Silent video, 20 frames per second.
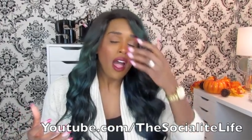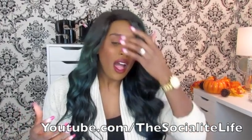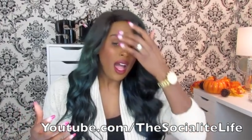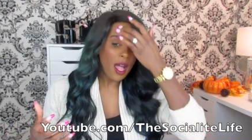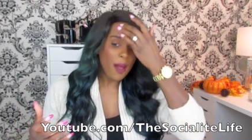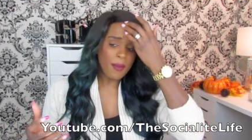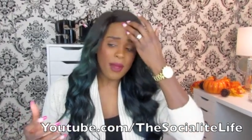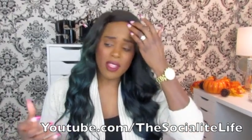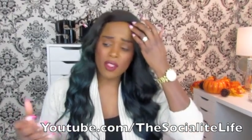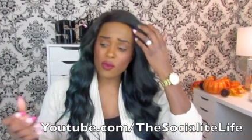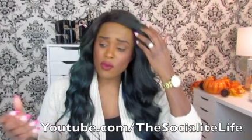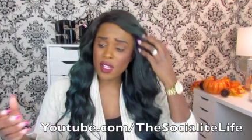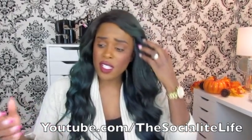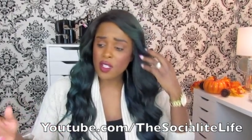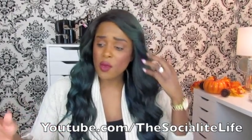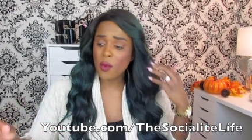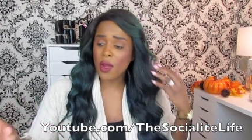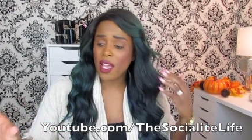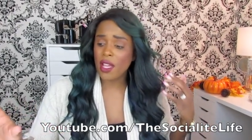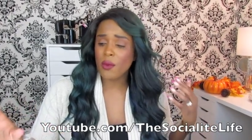Um, and the
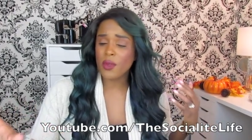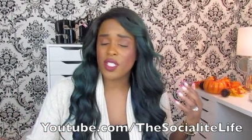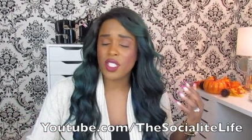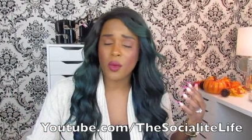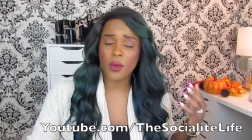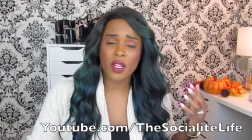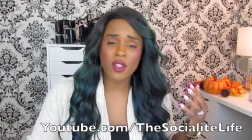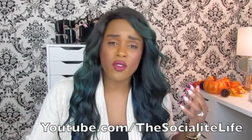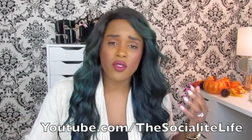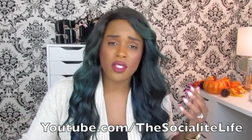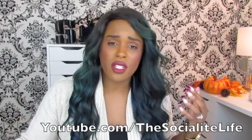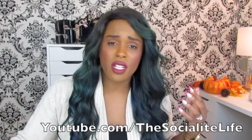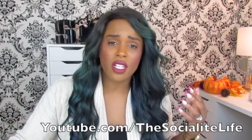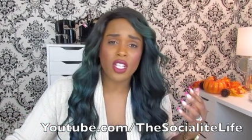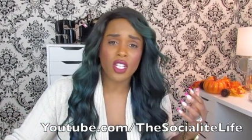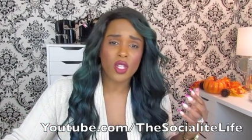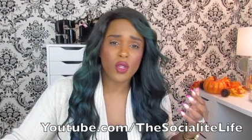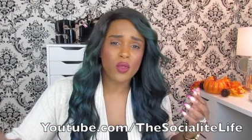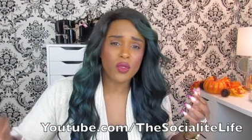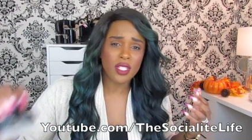reason why I was so interested
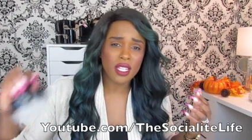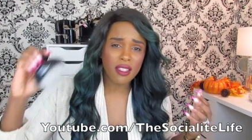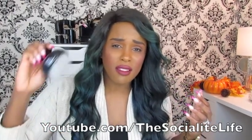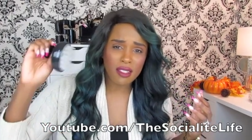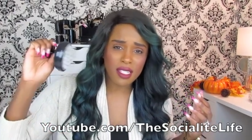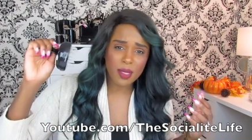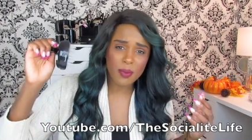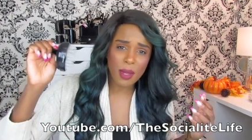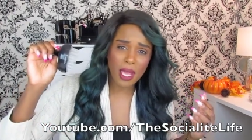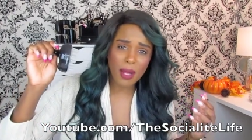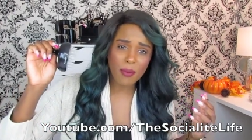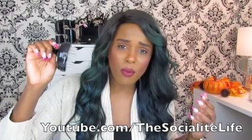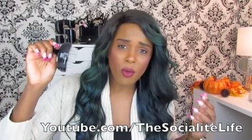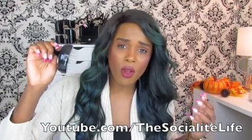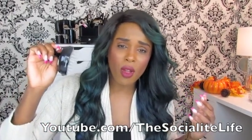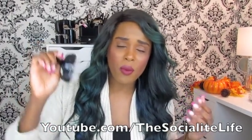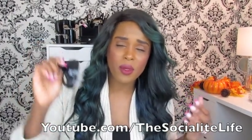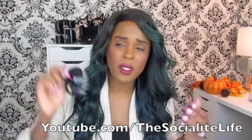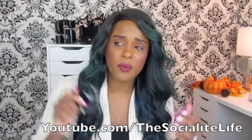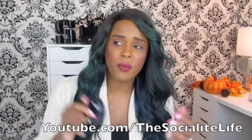in using this bad
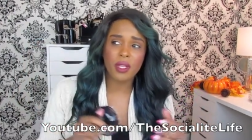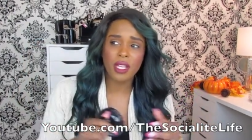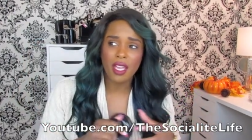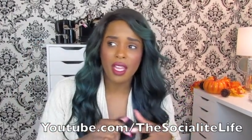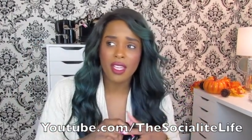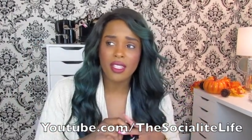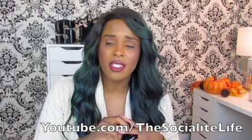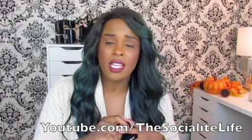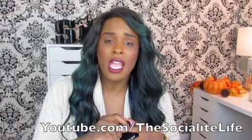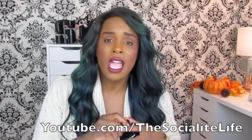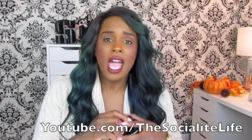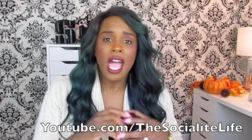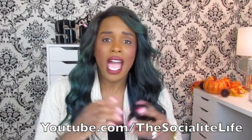boy was because